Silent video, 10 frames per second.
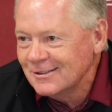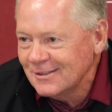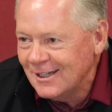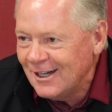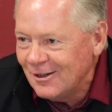us
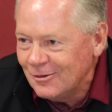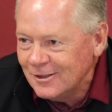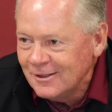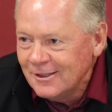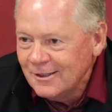now,
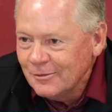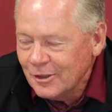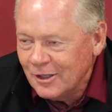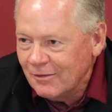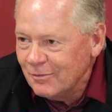and we
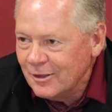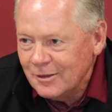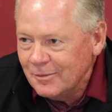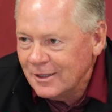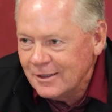don't have
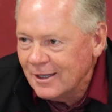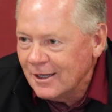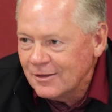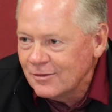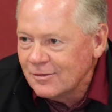very many
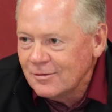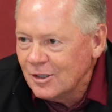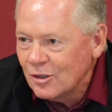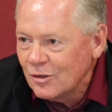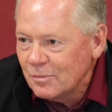guys,
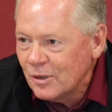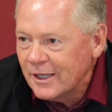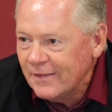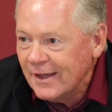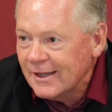you know, to
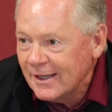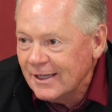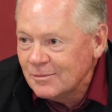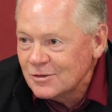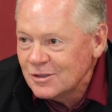play in that
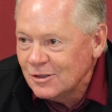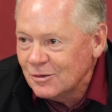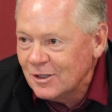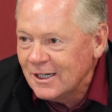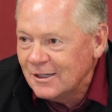game
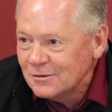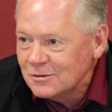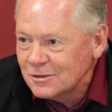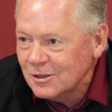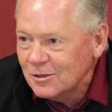still around.